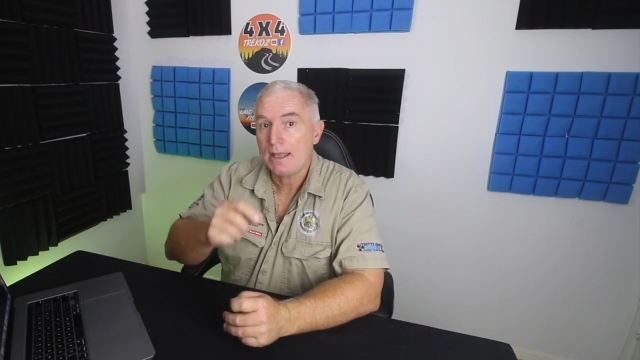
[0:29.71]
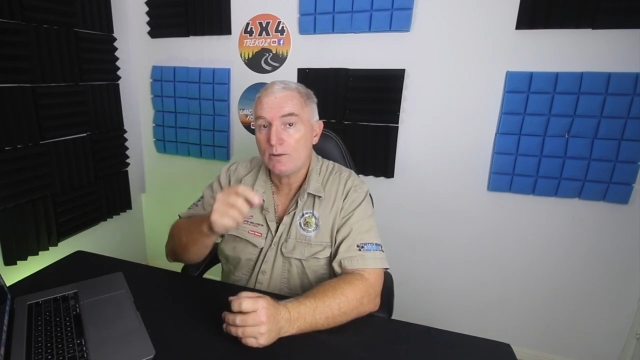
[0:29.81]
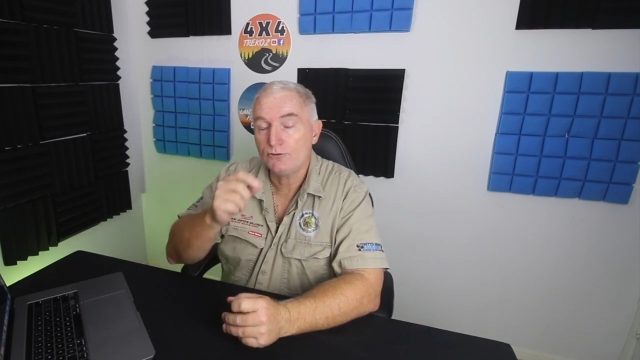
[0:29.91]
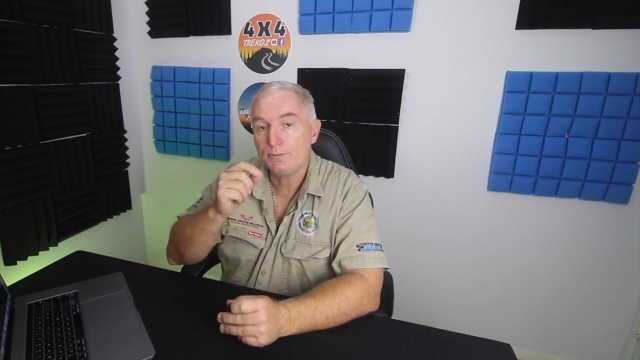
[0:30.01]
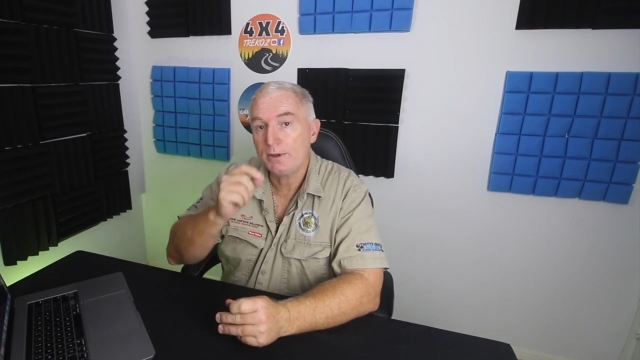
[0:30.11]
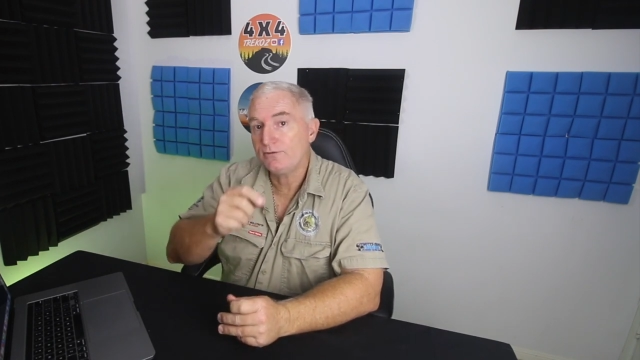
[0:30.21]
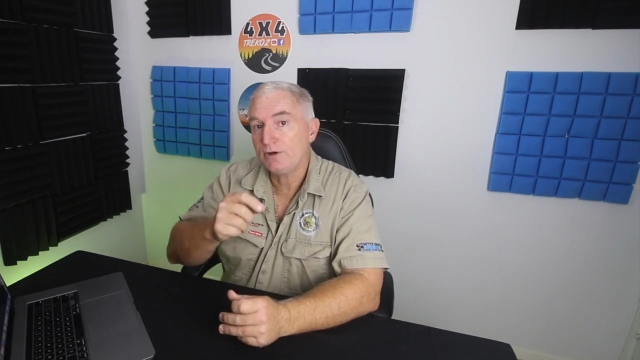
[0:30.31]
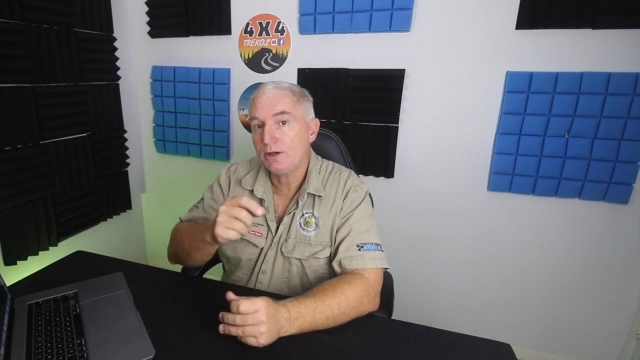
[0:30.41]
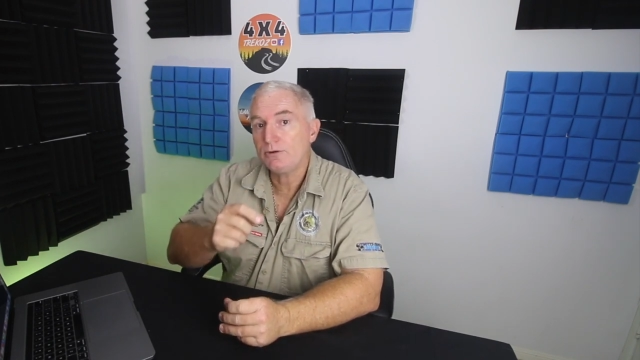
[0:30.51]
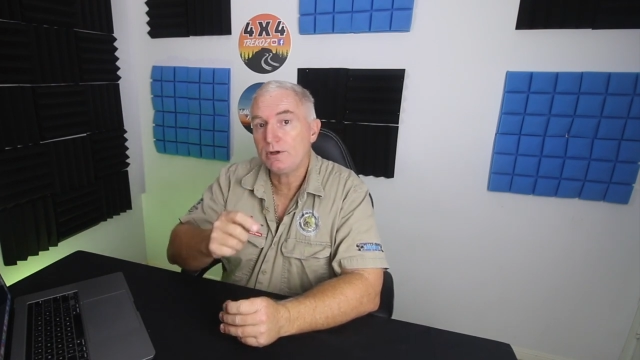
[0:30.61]
It was a bit of
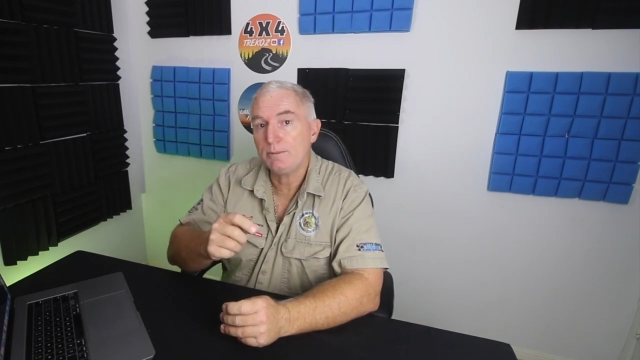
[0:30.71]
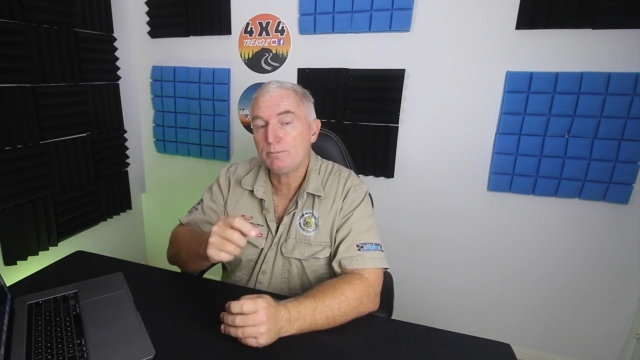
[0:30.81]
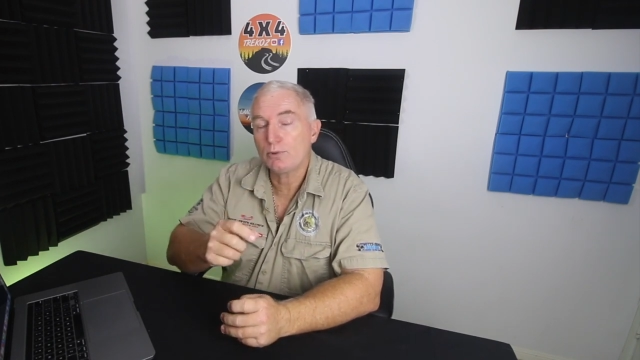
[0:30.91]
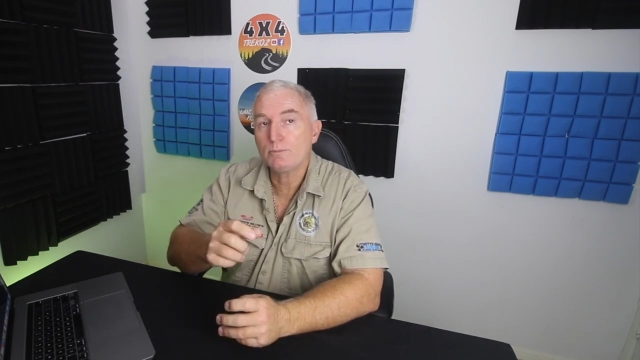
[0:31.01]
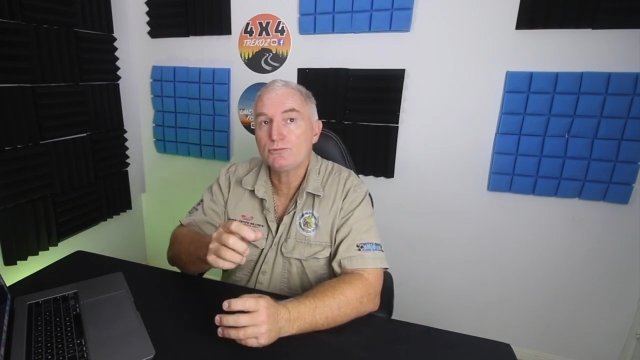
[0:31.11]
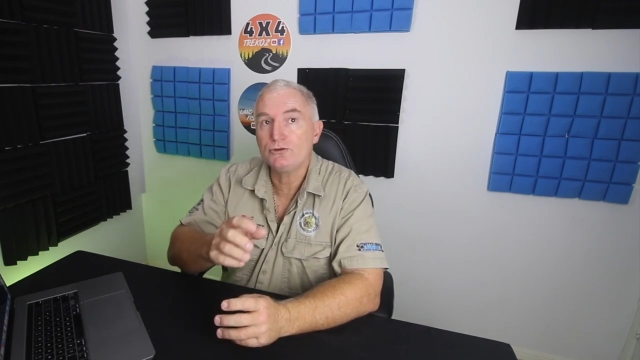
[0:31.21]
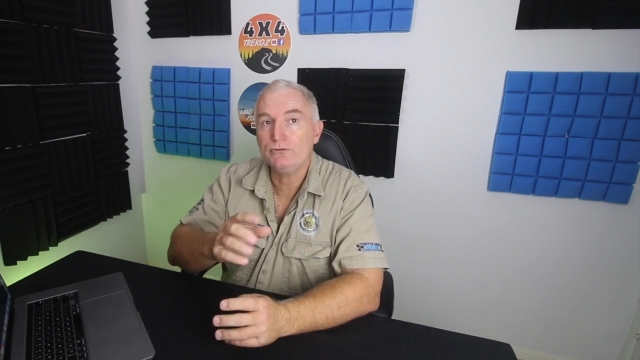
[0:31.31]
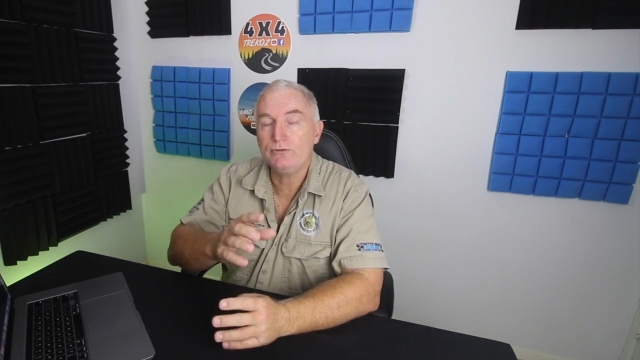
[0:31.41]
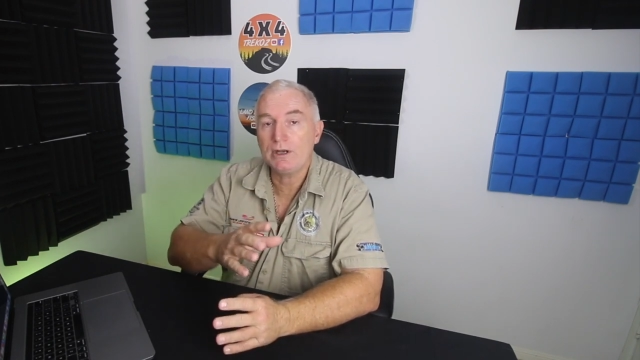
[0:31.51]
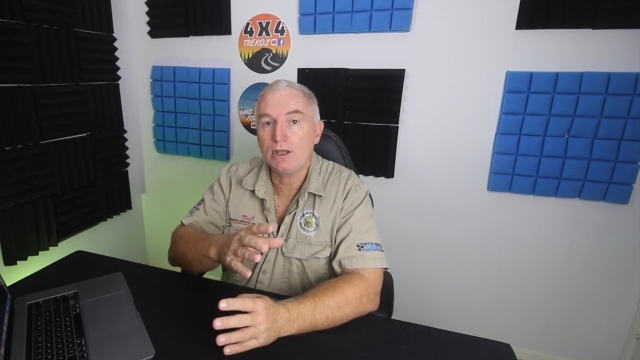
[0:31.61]
an impromptu
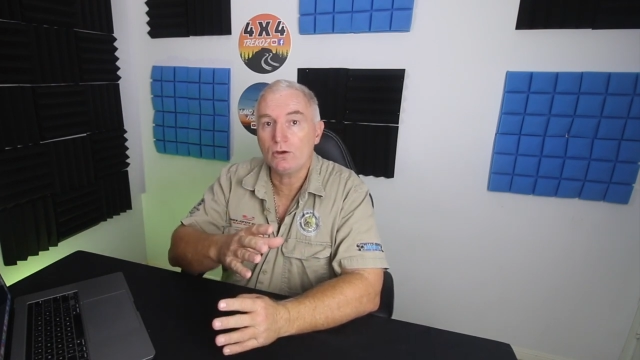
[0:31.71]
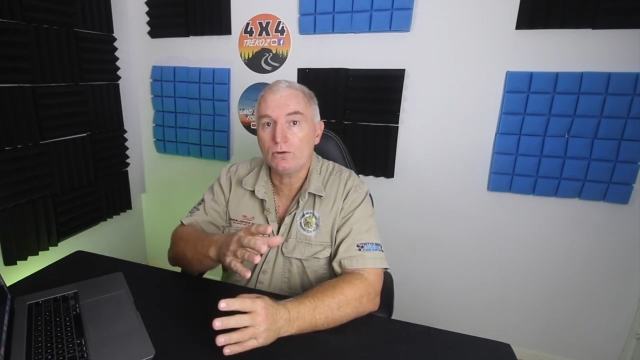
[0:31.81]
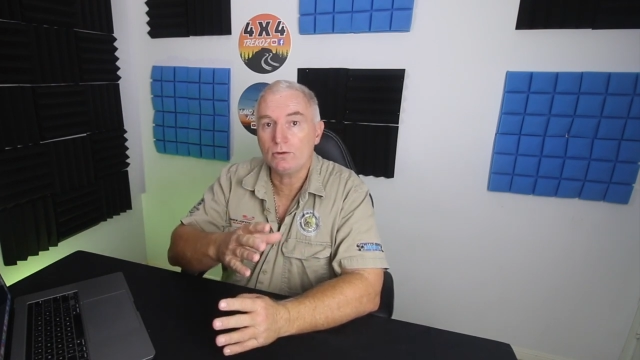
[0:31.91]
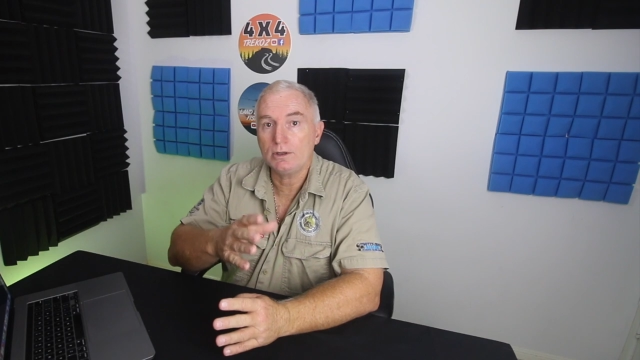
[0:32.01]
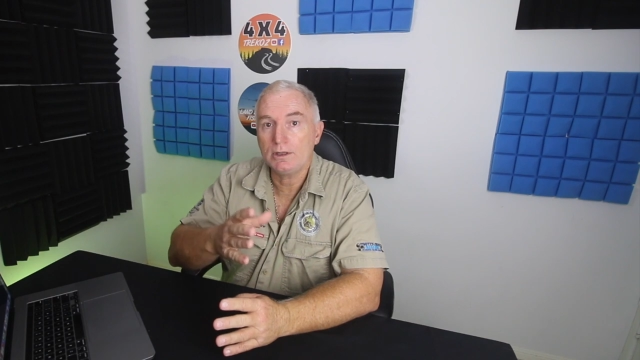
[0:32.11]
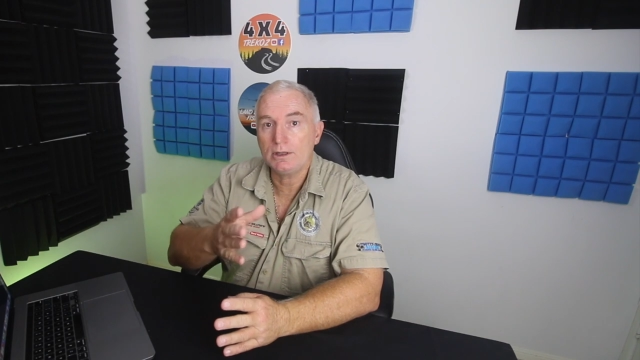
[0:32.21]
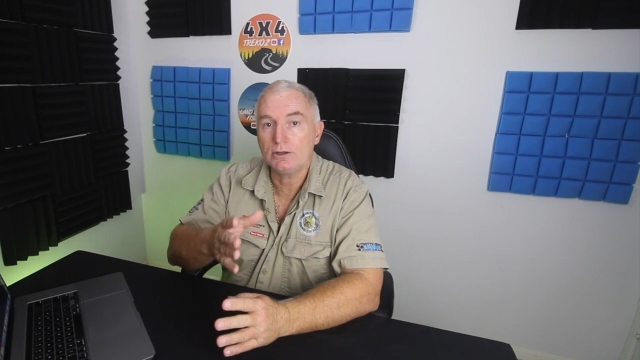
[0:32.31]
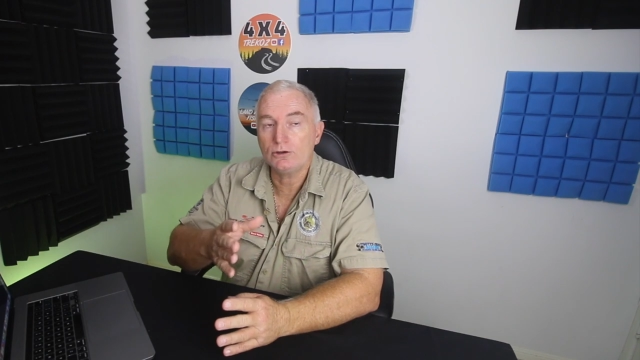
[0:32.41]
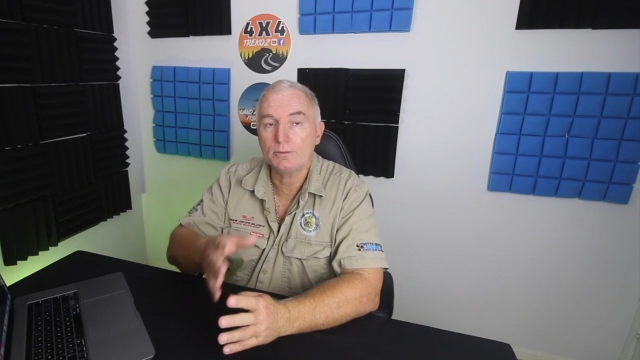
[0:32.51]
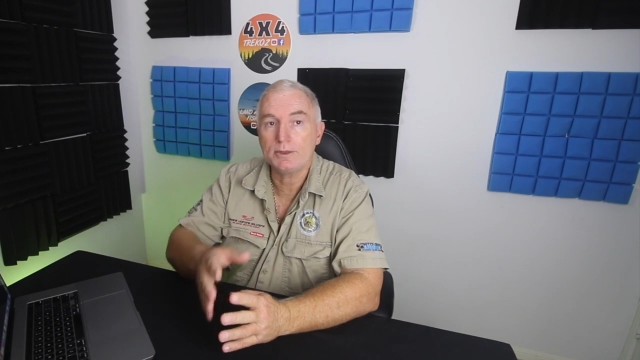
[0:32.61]
video in
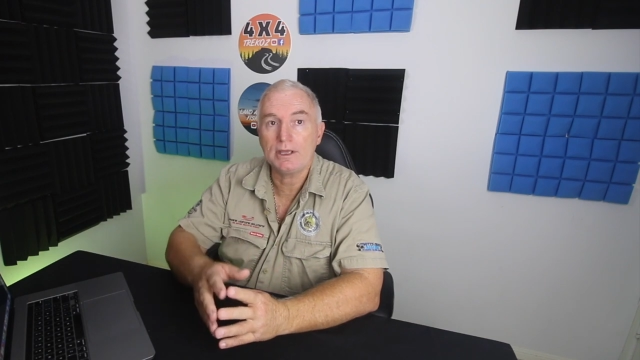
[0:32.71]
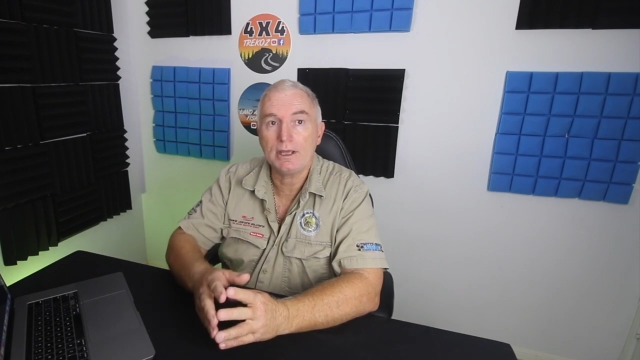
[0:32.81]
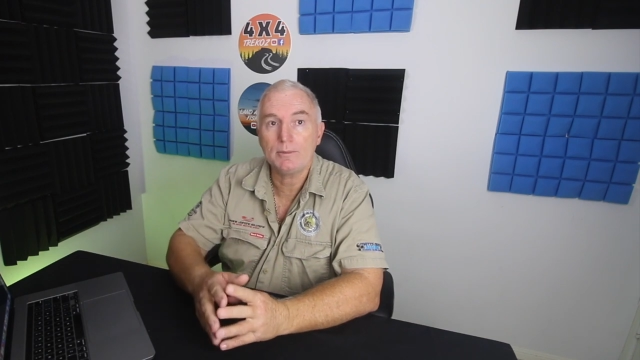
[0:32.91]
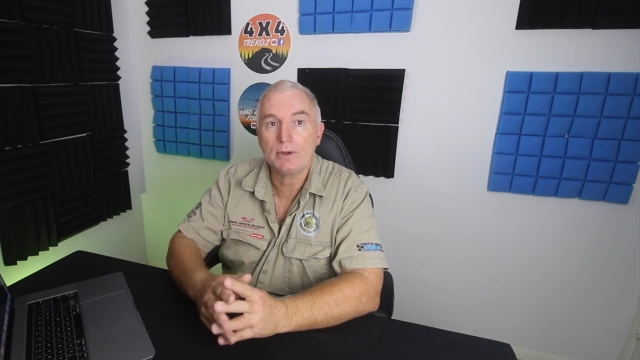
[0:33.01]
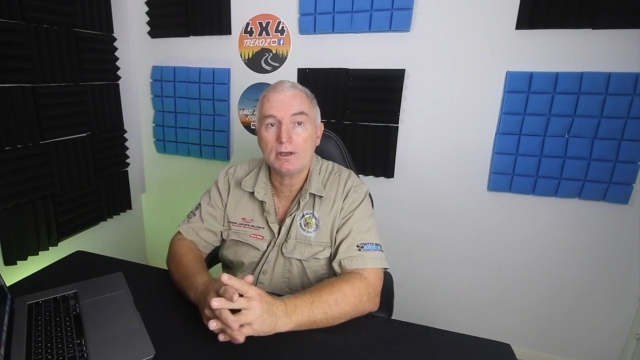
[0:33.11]
the Tommy camper.